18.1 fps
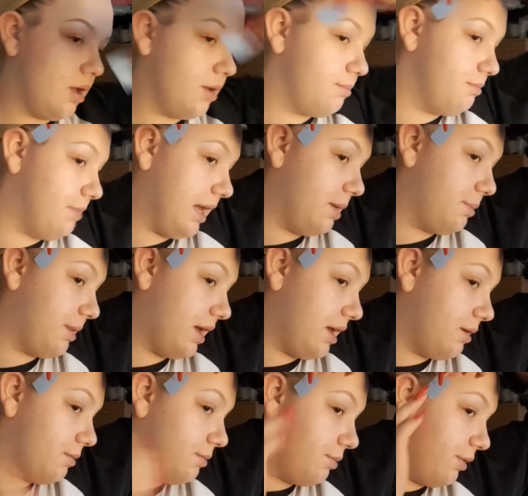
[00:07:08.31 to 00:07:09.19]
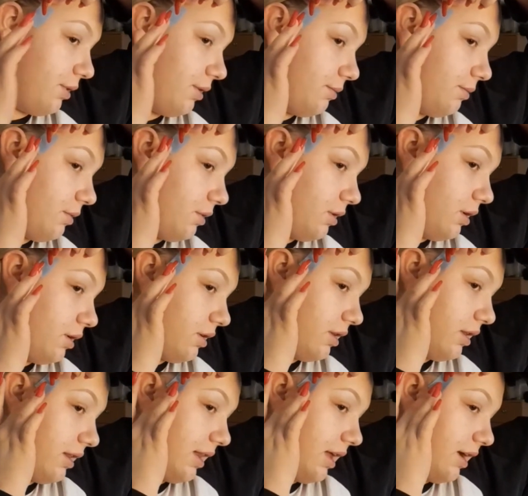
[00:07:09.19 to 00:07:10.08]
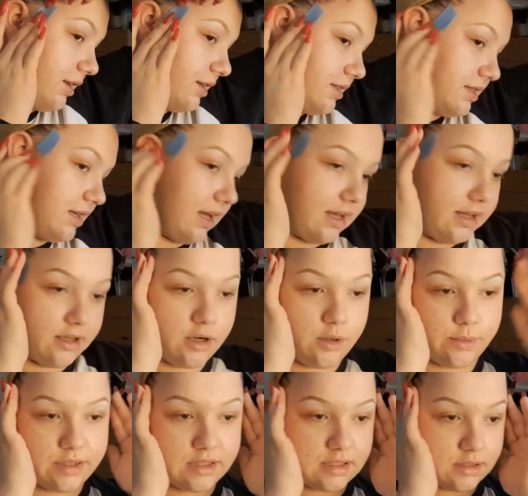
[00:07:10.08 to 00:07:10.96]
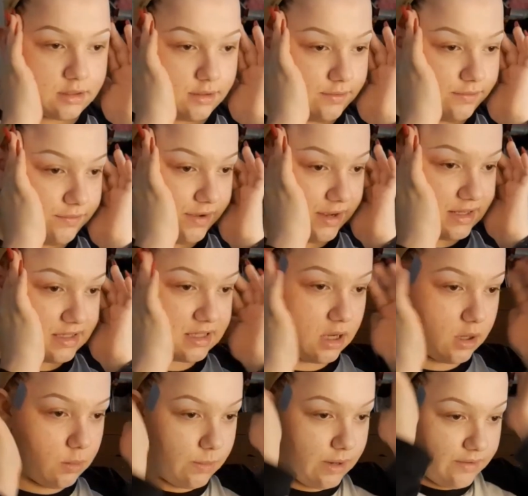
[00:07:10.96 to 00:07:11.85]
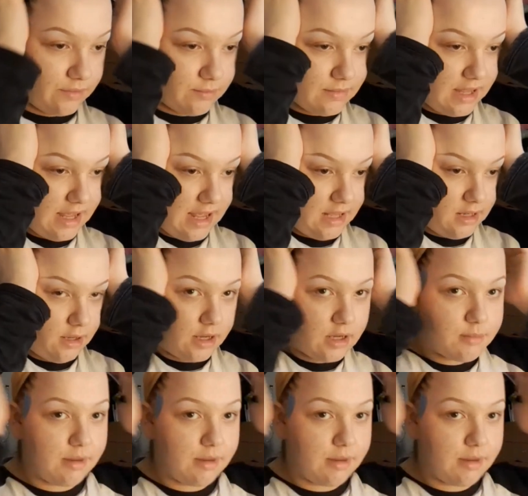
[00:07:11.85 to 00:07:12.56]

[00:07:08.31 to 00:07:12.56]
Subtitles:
maybe, but other than that, I'd say always face it away from the hairline,